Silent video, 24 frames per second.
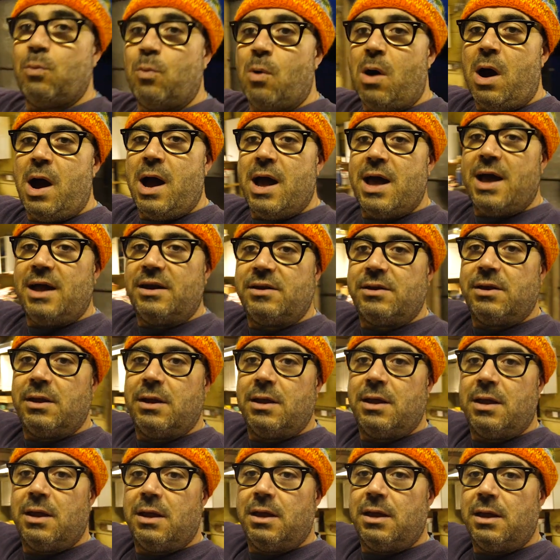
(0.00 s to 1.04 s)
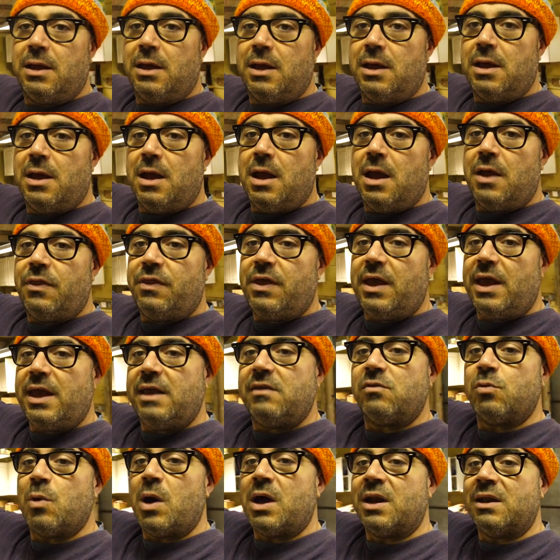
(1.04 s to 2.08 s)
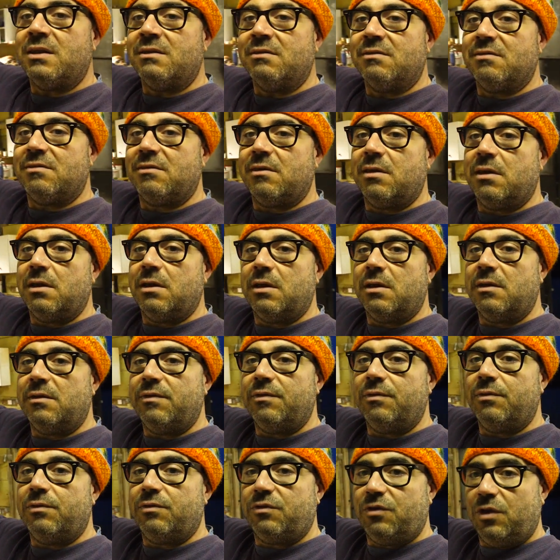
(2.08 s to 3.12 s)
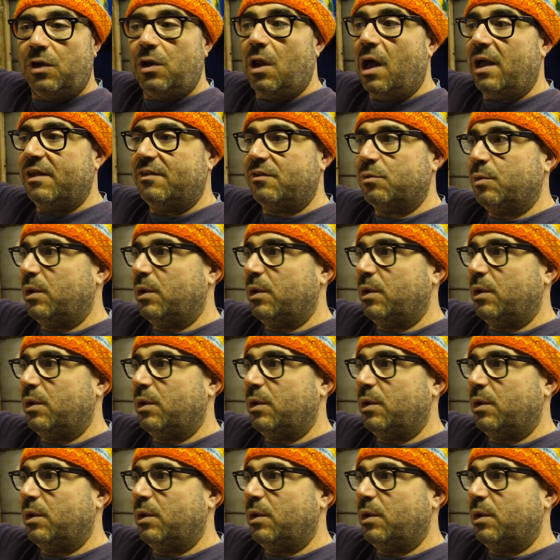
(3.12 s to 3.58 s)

wired these ones, 2 light